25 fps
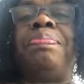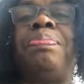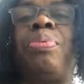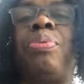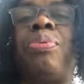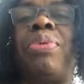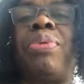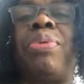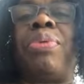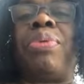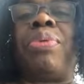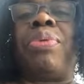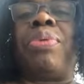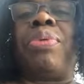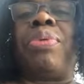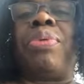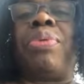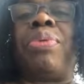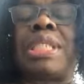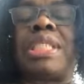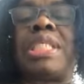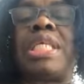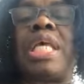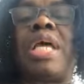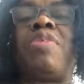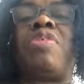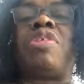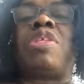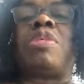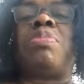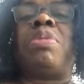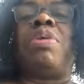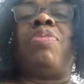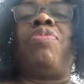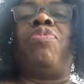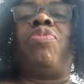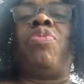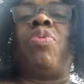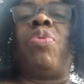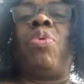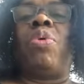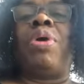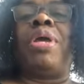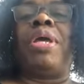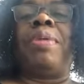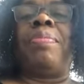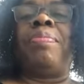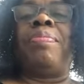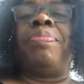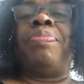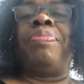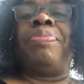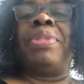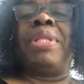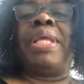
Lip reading: bringing ourselves before him,